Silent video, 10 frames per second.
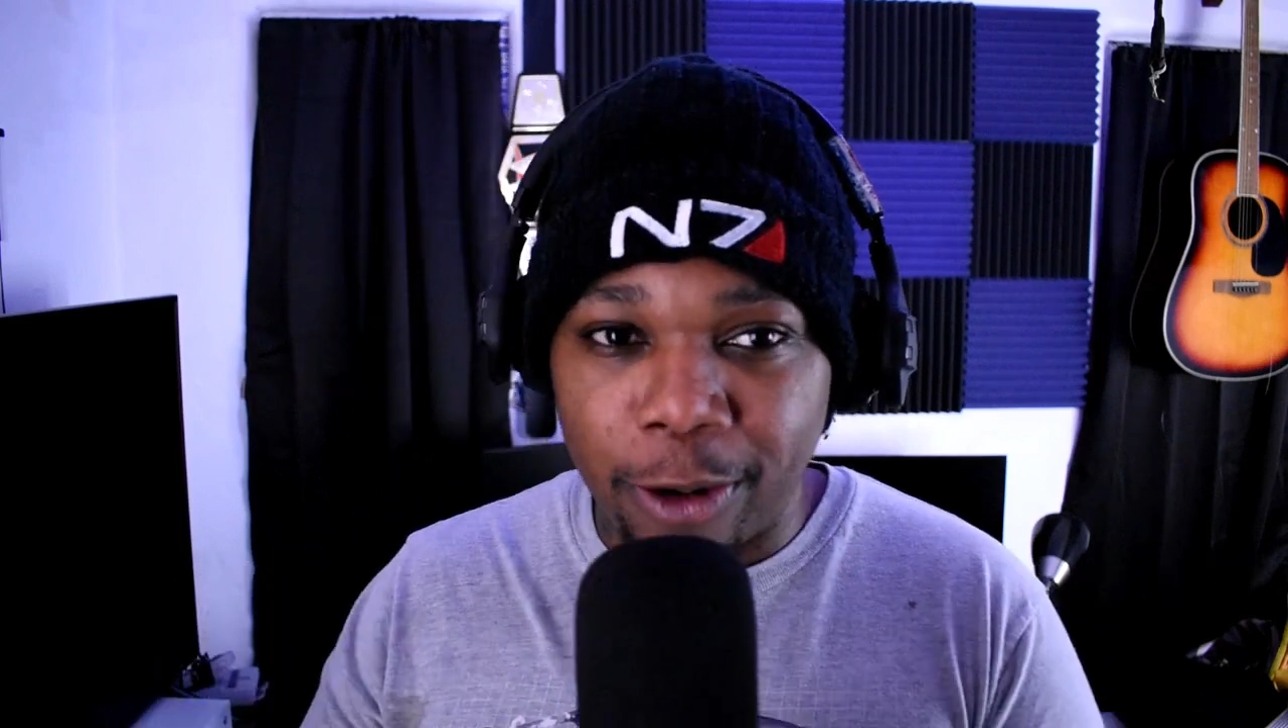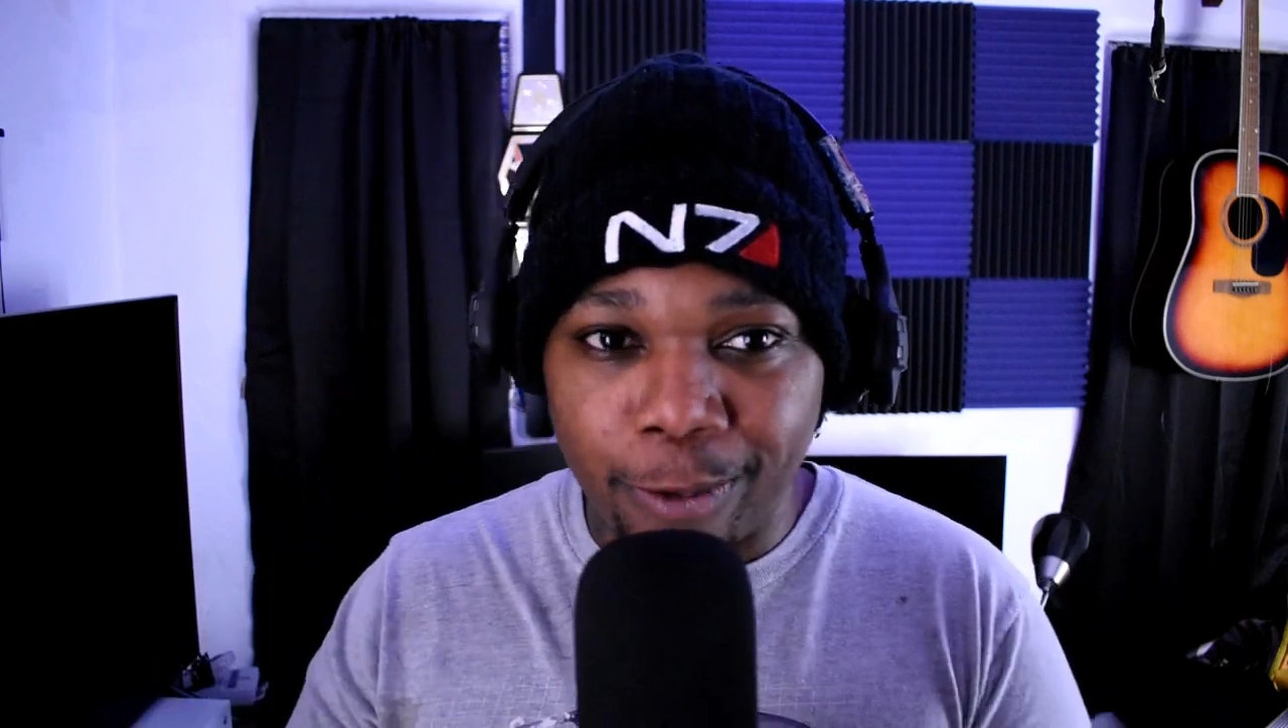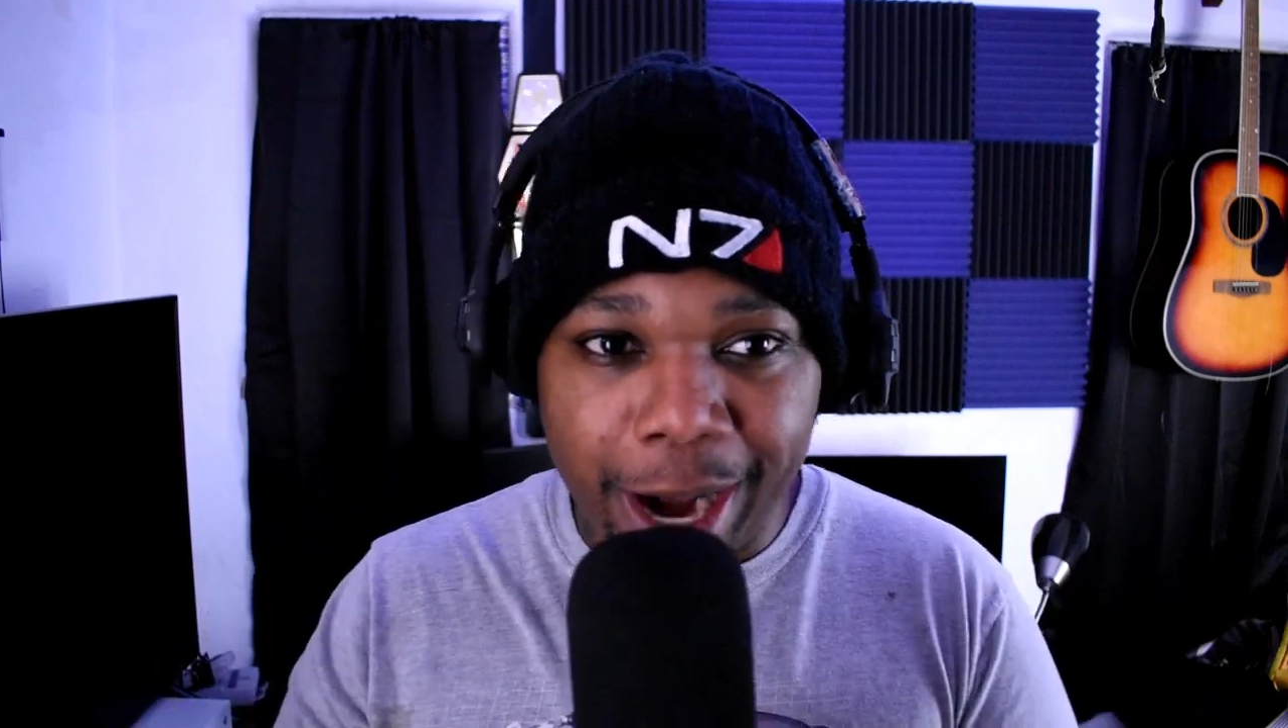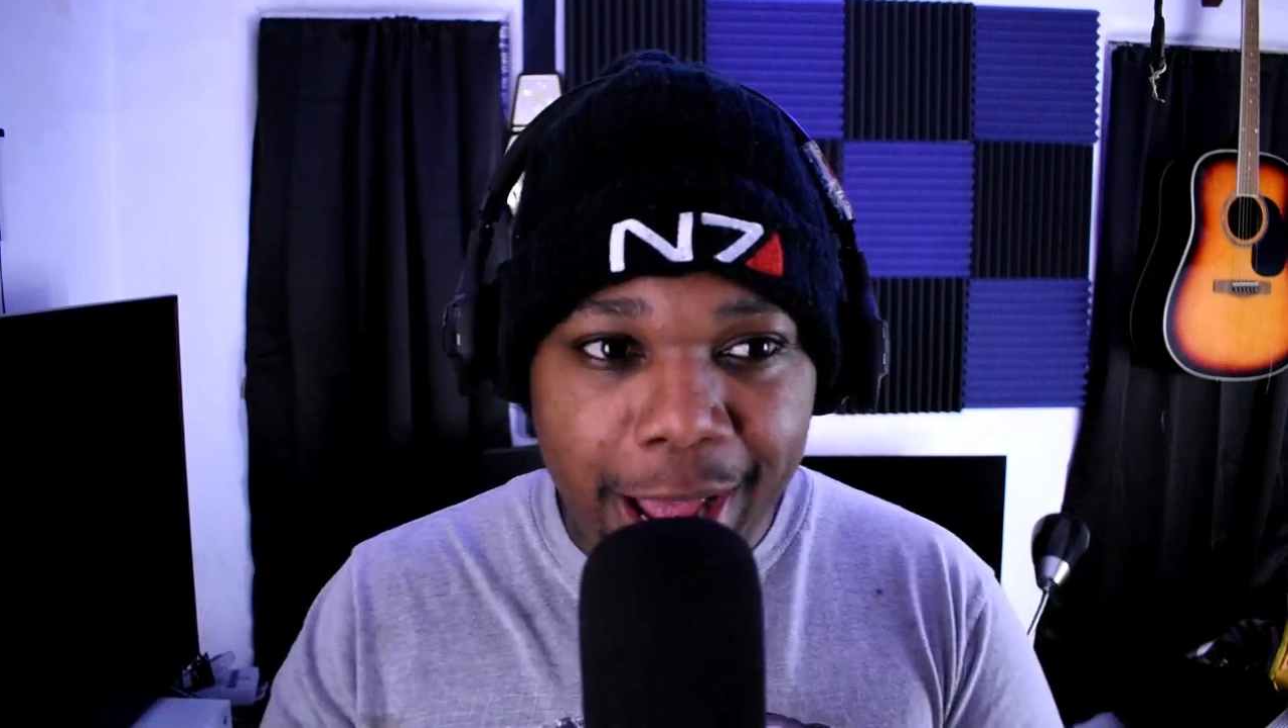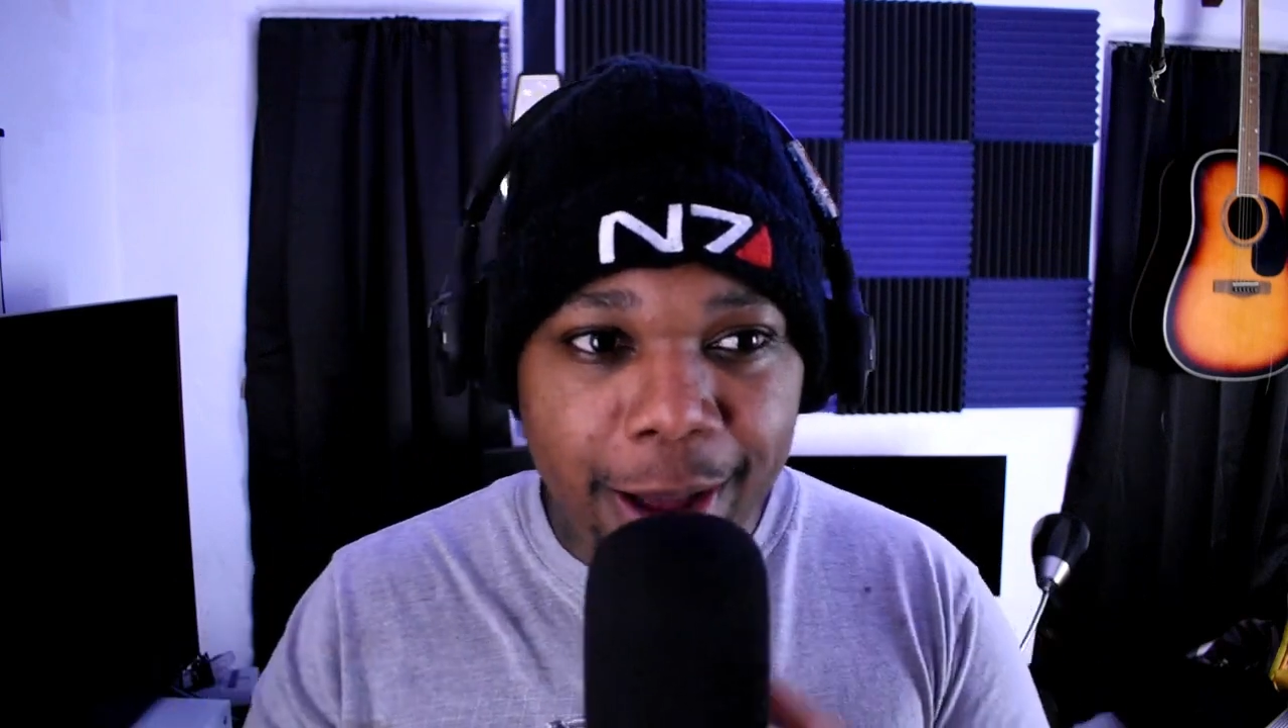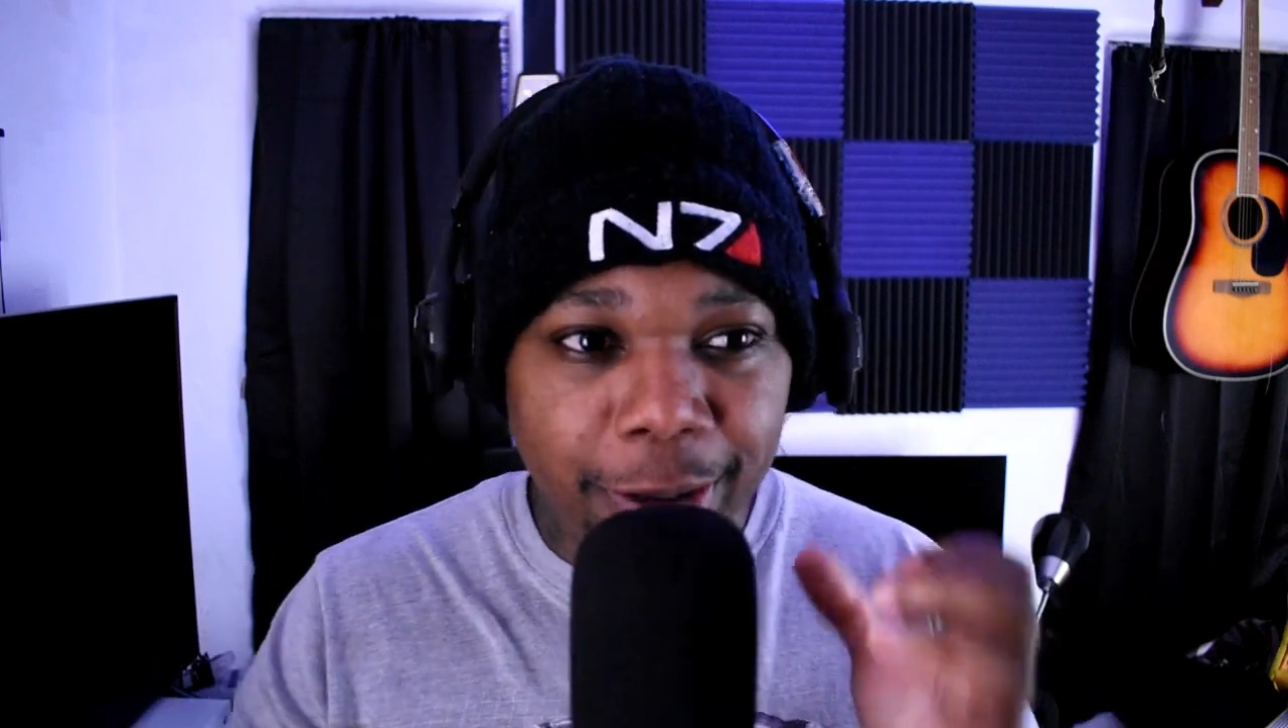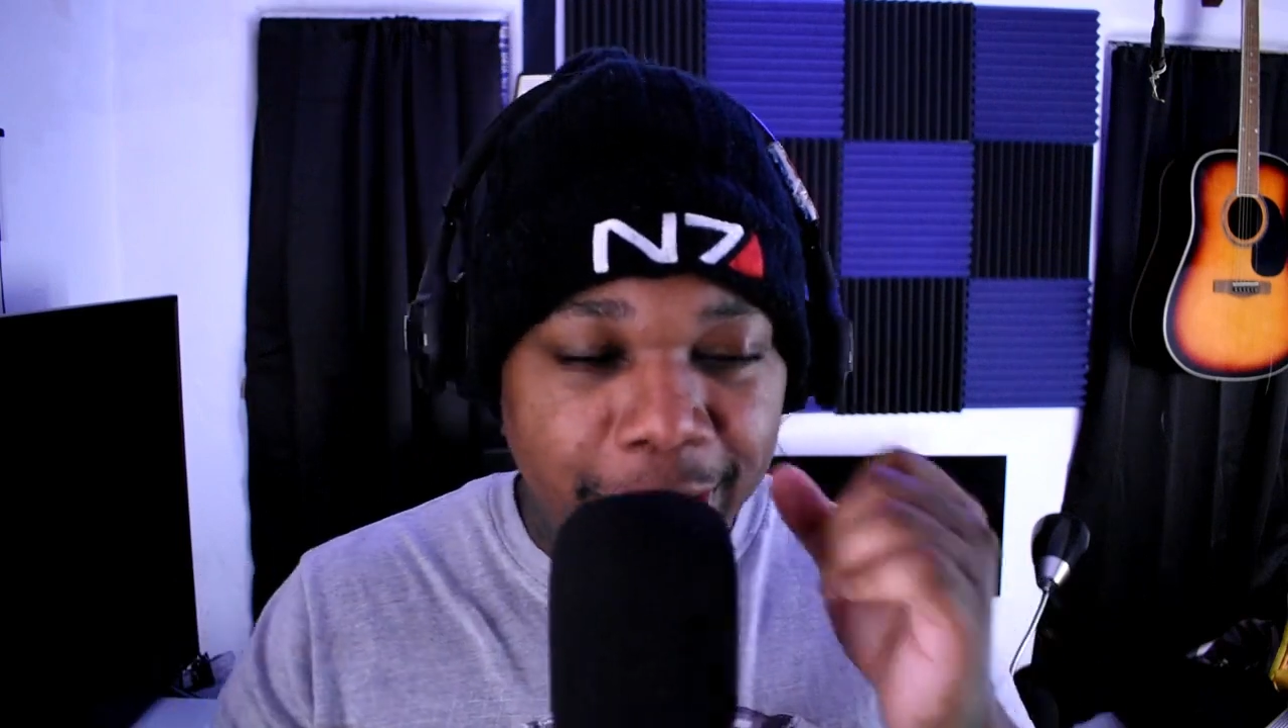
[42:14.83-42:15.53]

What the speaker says: rounds.